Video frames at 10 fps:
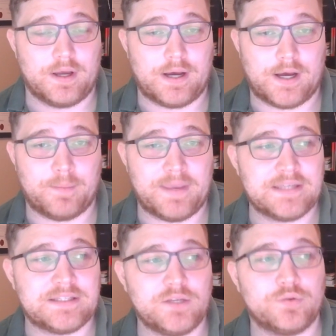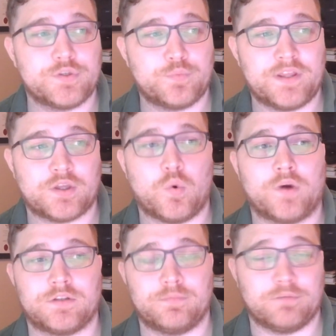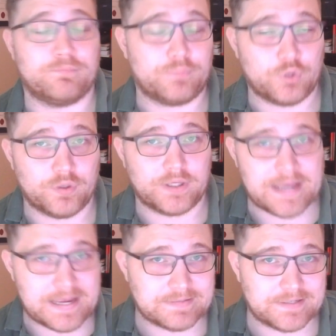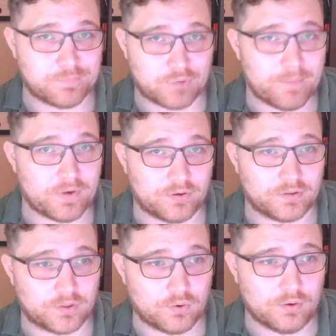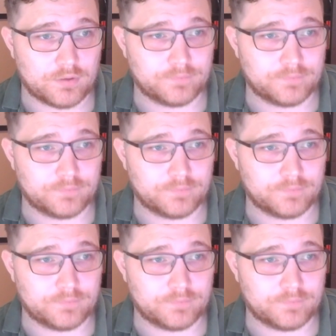and deals with quantum computing as its primary goal.